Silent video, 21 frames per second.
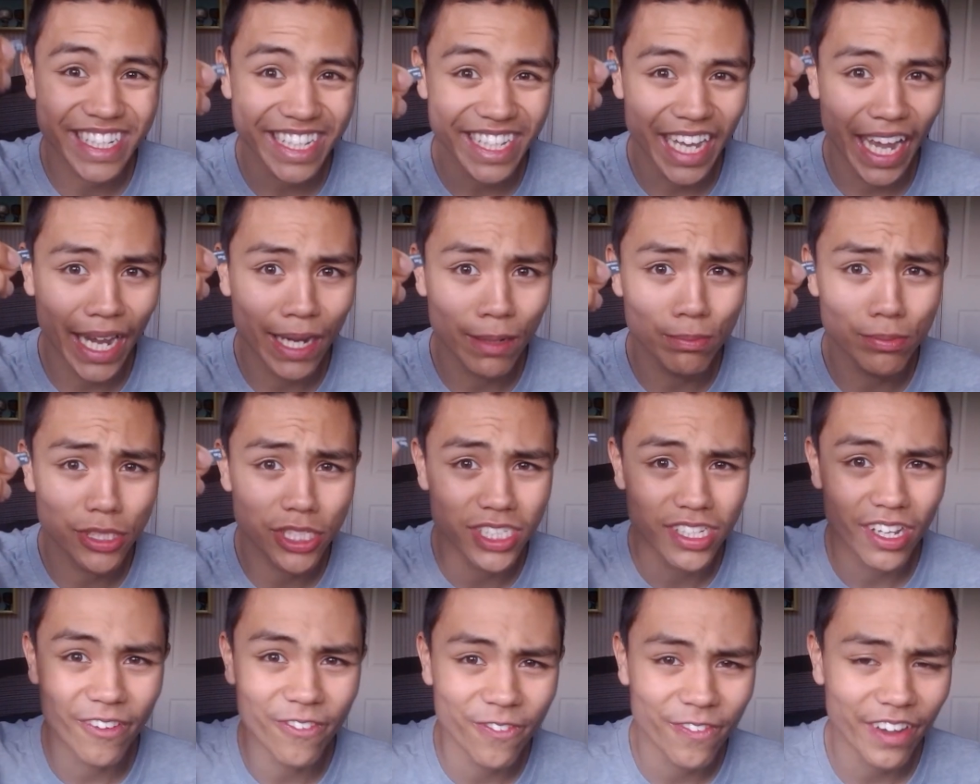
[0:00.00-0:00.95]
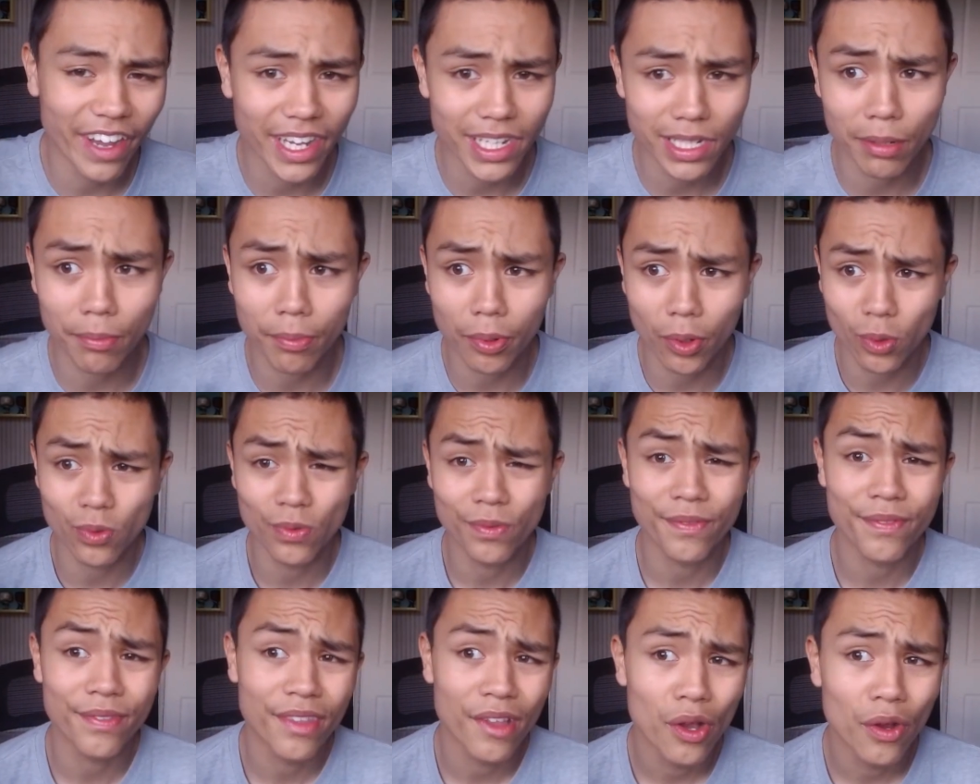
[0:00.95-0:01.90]
games available,
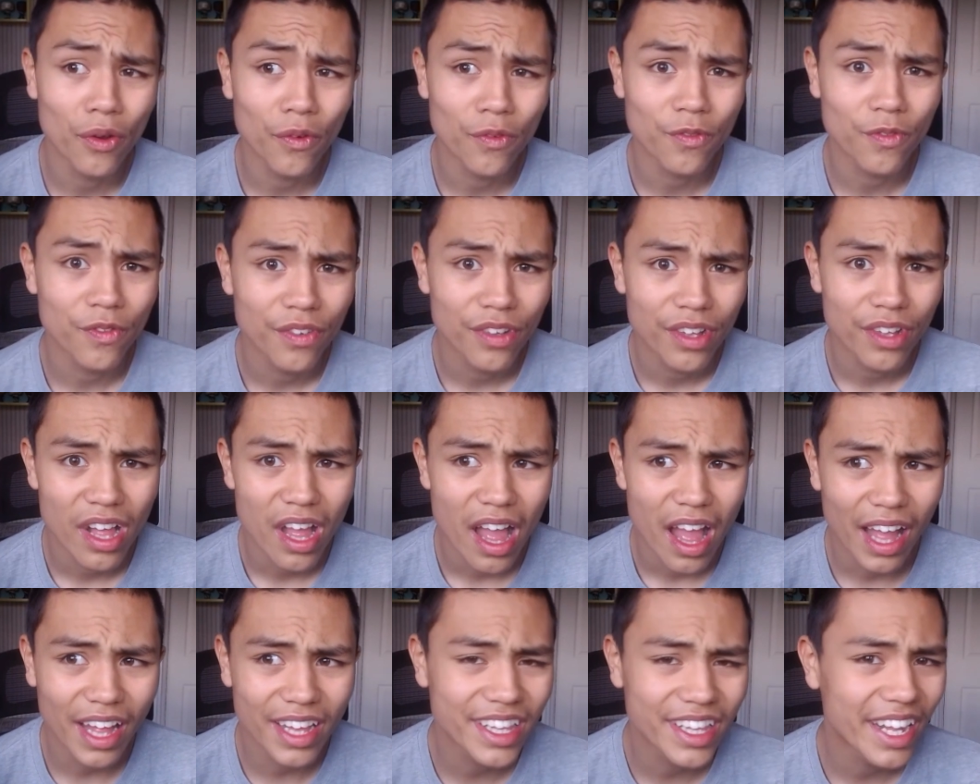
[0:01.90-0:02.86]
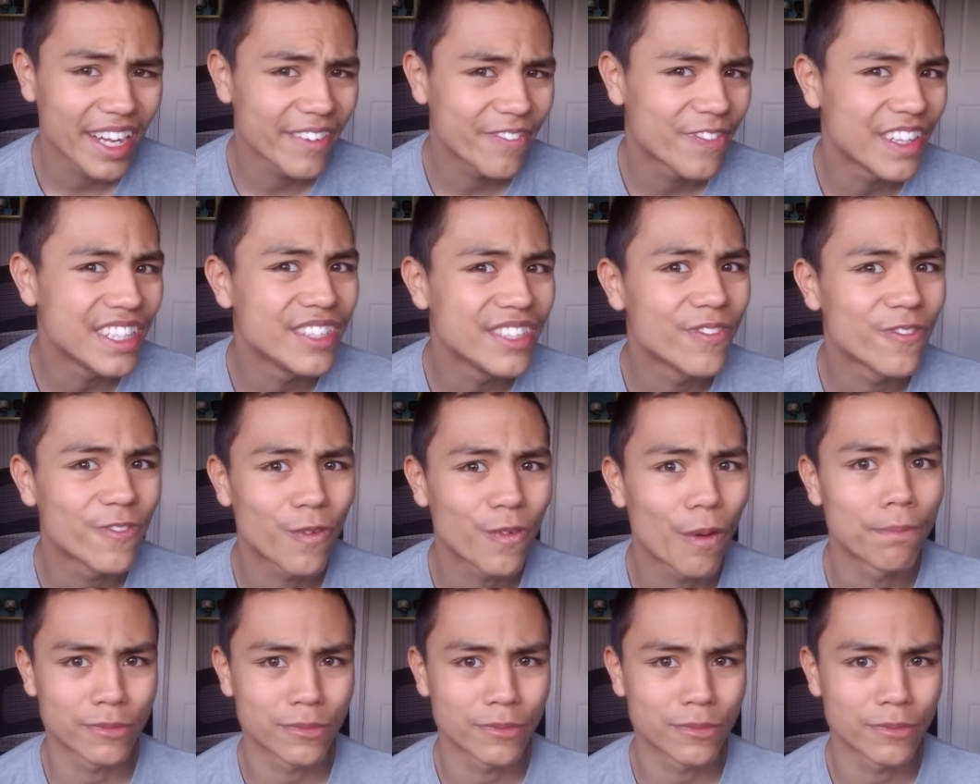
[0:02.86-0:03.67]
and even from